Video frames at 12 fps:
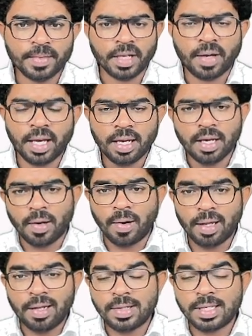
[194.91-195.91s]
Okay,
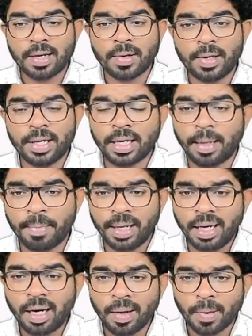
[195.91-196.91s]
all those are going to come
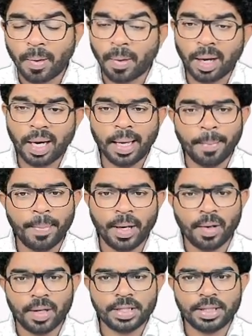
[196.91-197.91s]
under oral
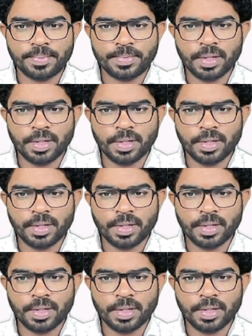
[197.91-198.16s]
embryology.